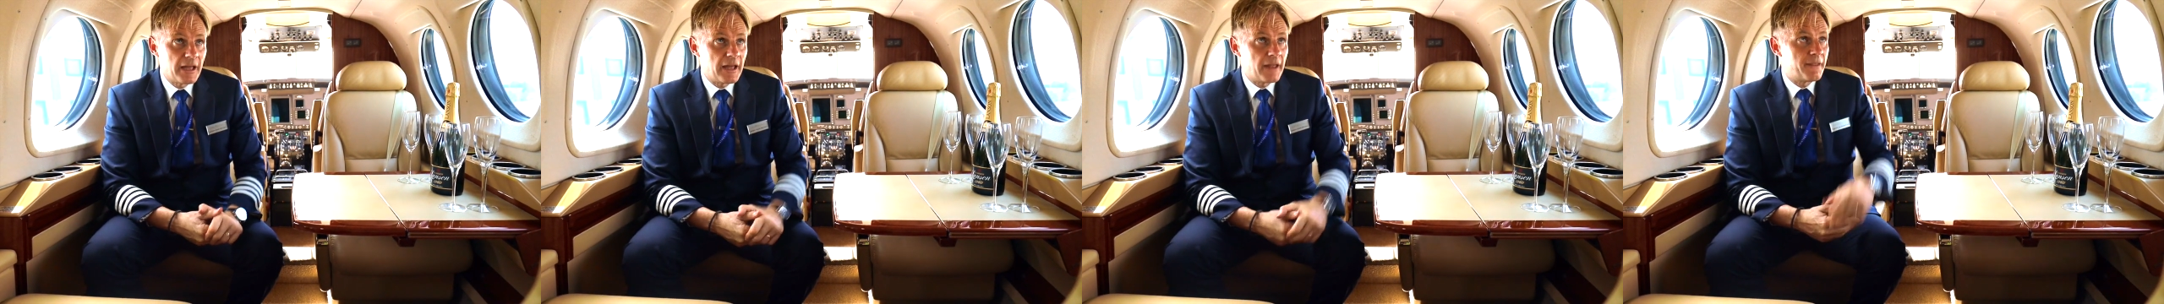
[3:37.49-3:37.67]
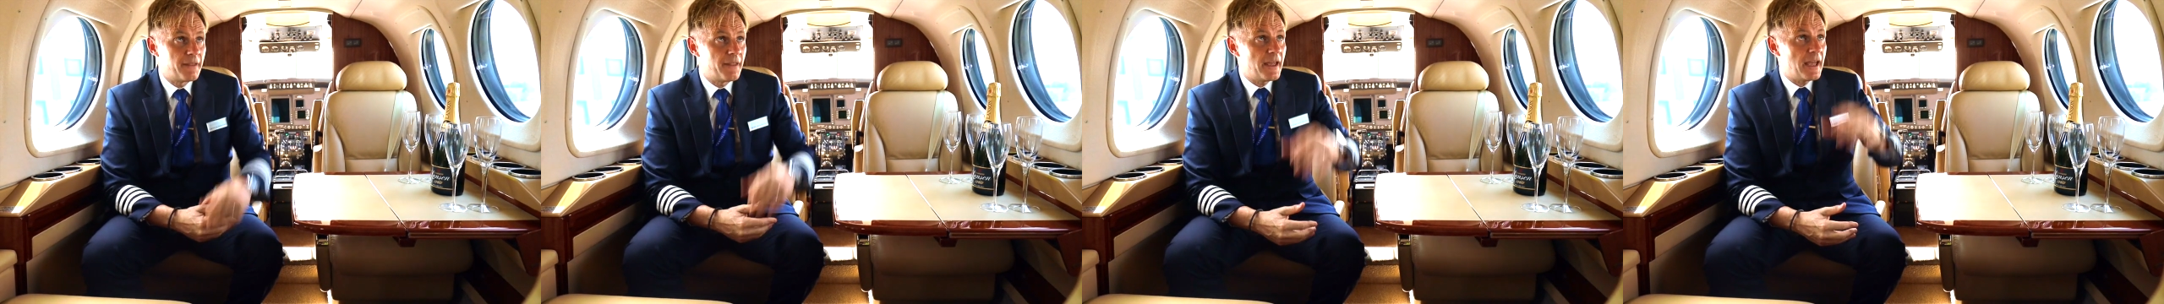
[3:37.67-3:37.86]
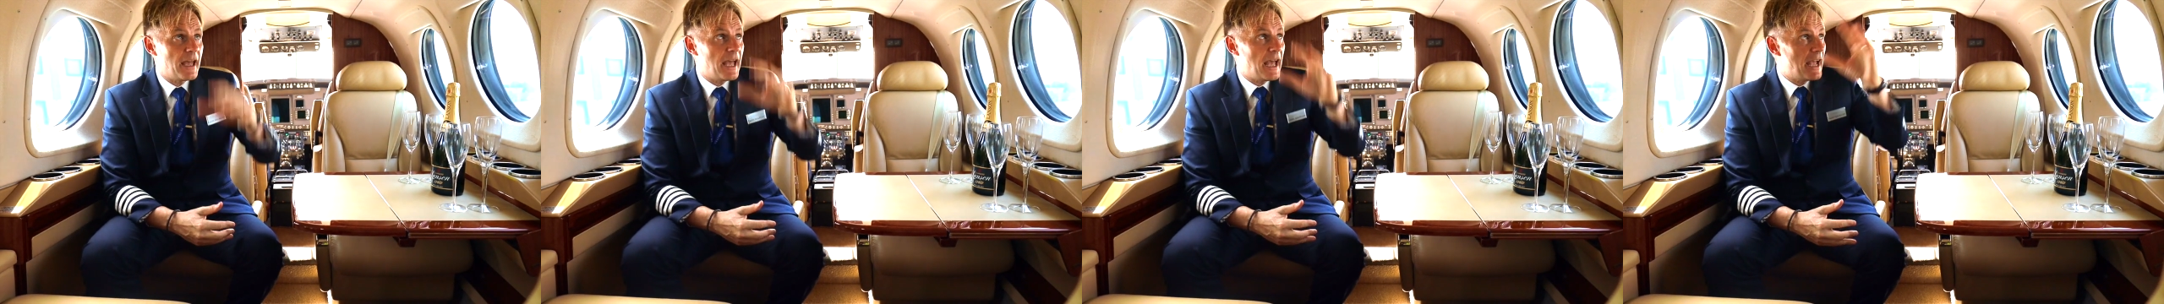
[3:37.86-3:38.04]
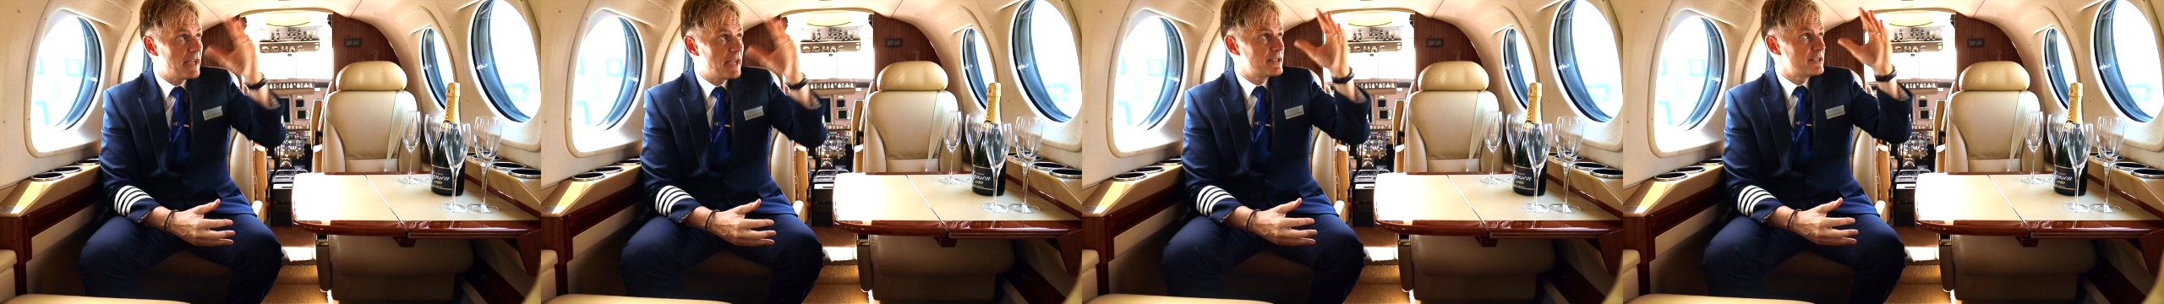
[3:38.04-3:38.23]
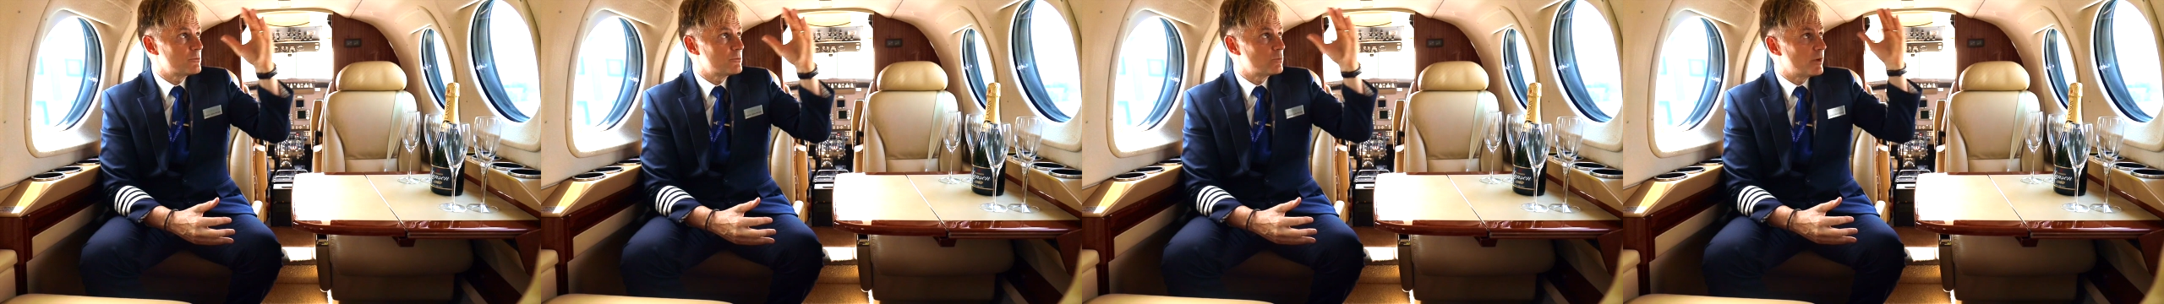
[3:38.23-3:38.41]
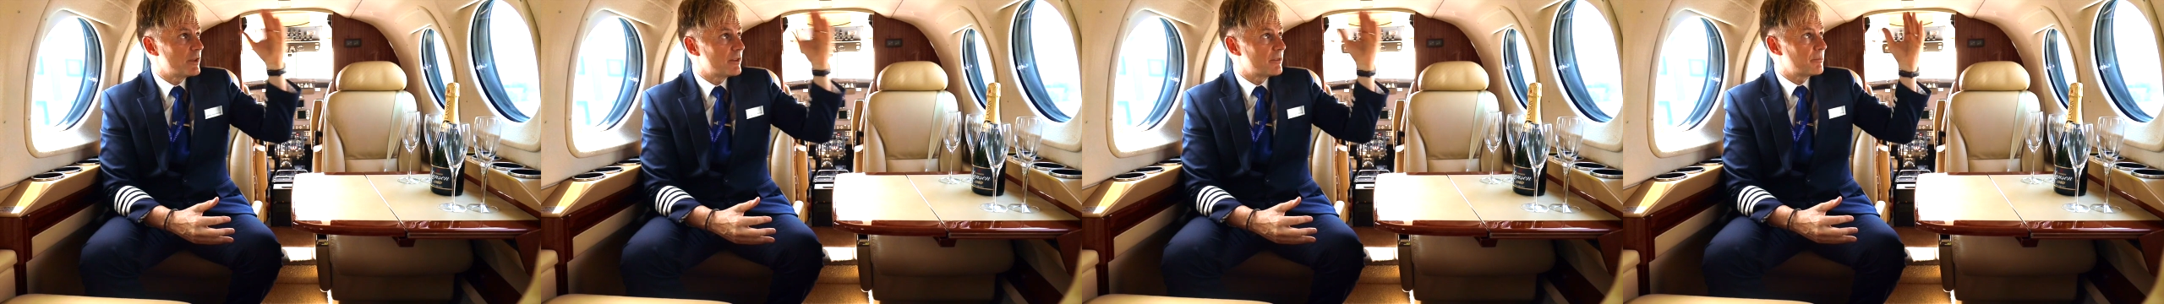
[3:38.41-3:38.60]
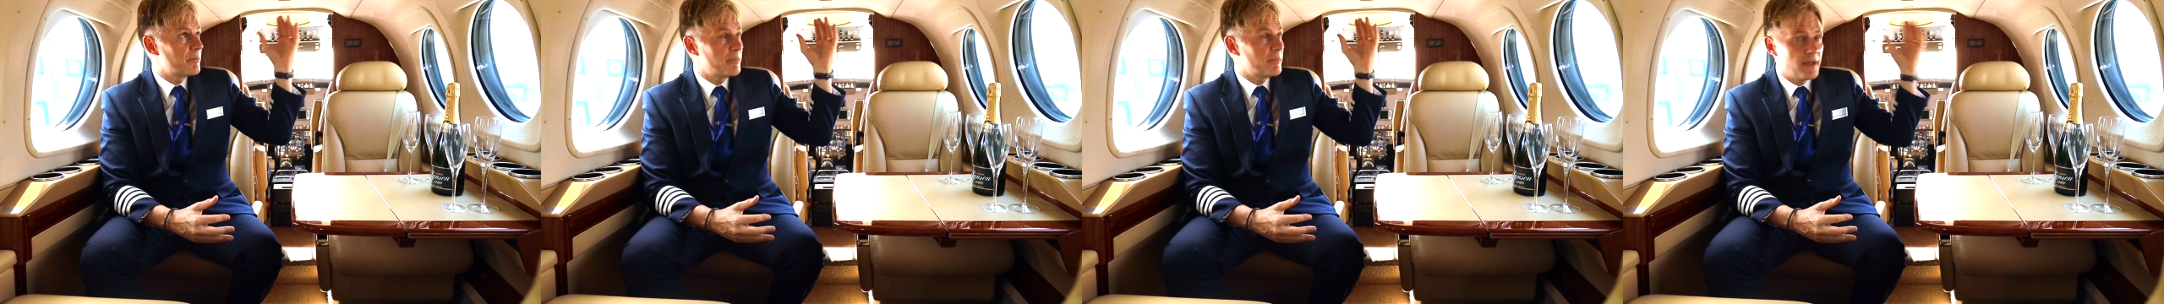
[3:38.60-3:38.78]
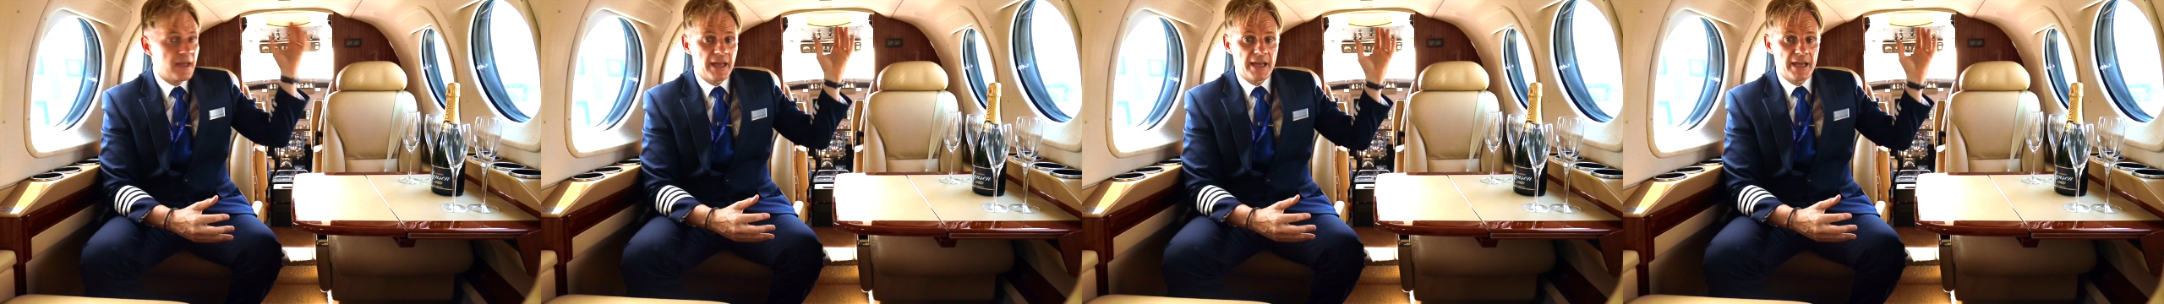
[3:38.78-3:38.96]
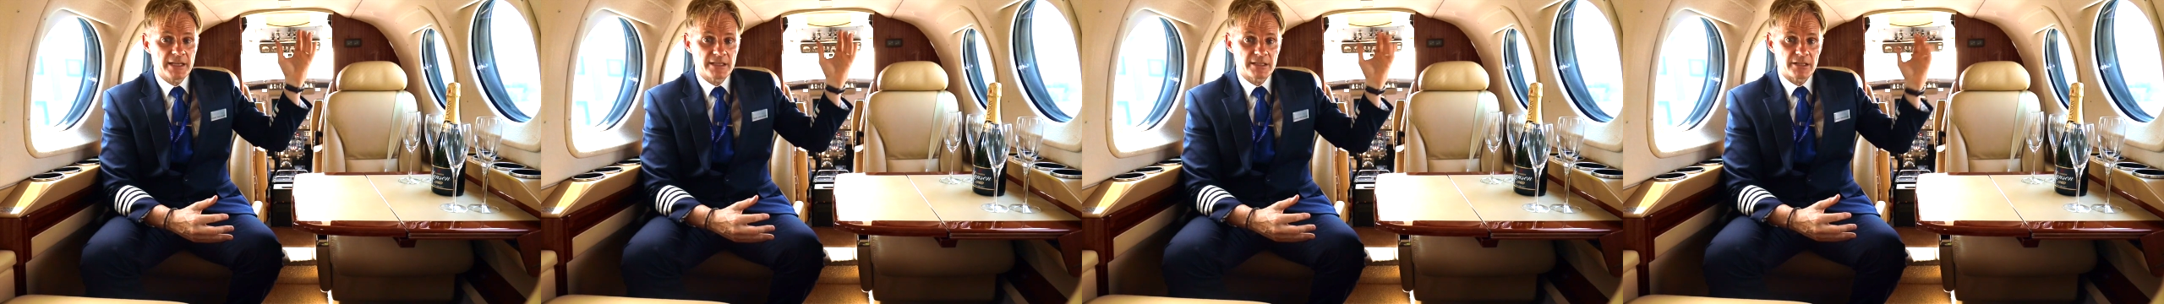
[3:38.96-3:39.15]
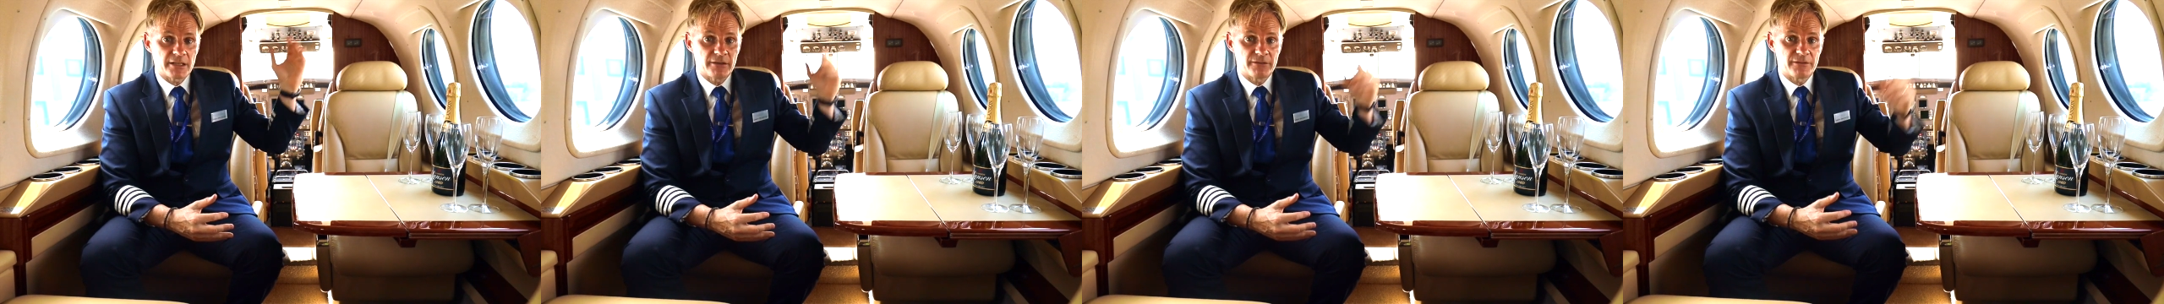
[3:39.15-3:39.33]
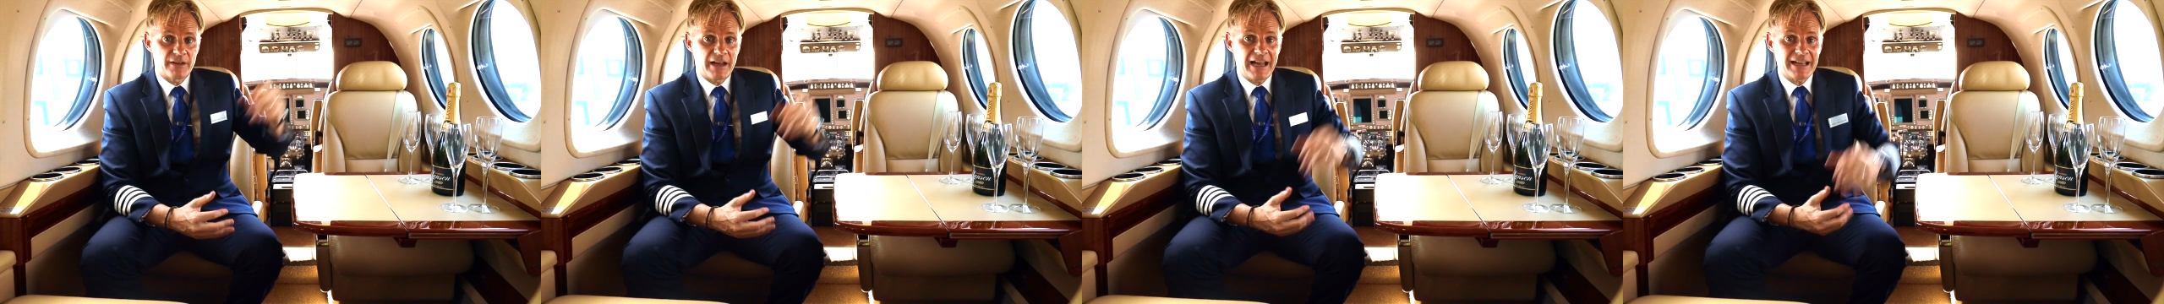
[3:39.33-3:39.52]
and they're headed with pairs
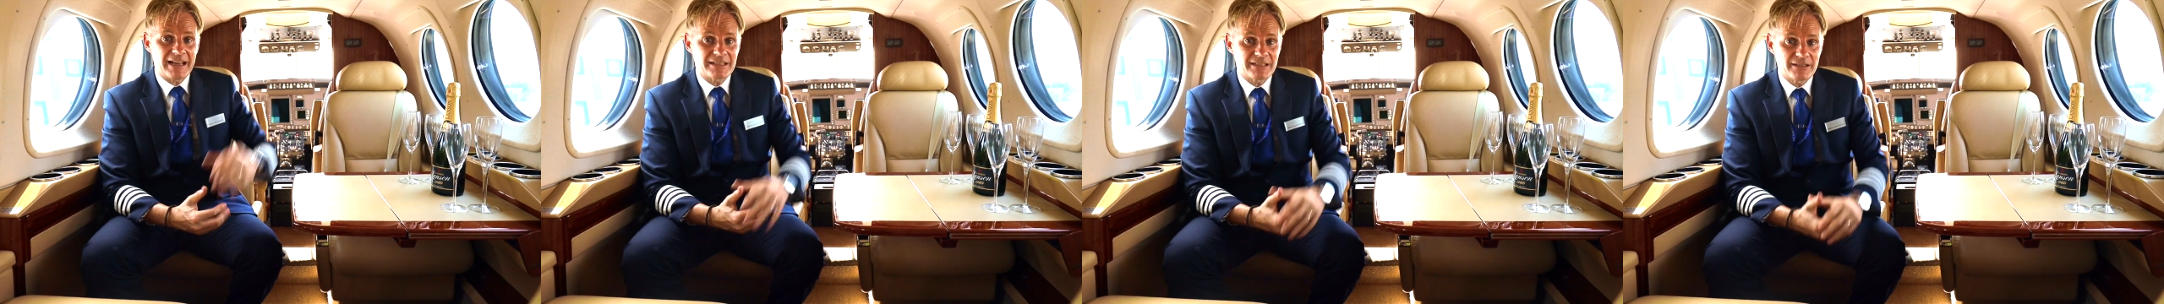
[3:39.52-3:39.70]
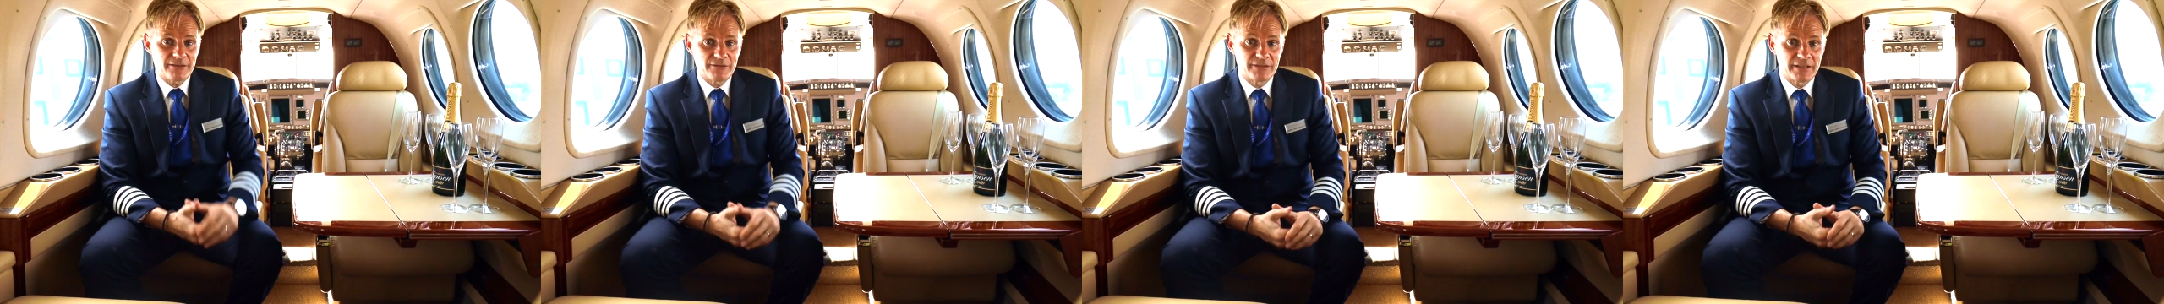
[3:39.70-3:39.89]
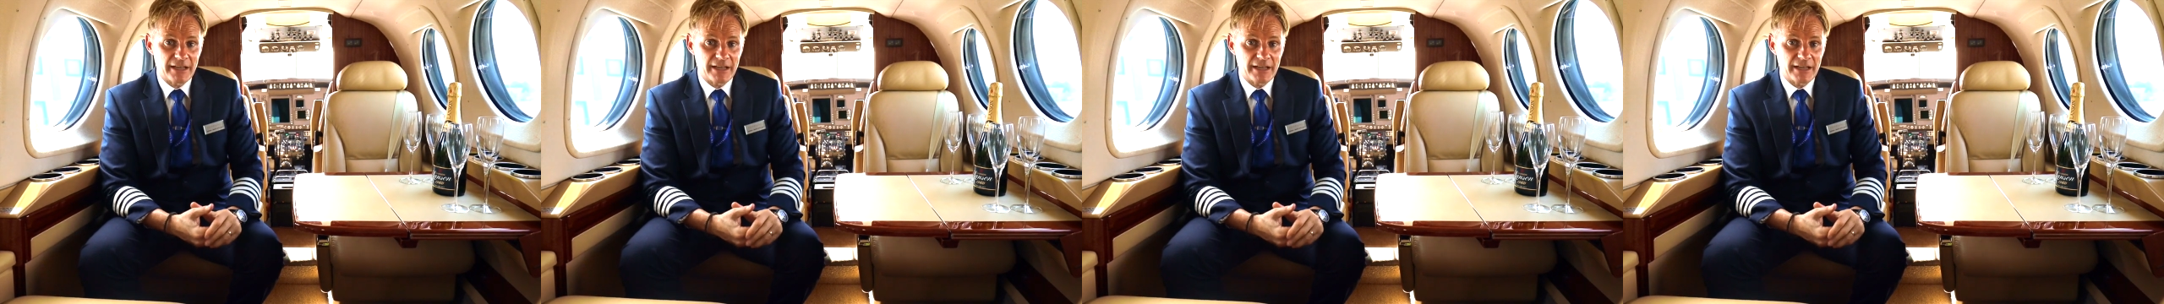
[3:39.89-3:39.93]
of active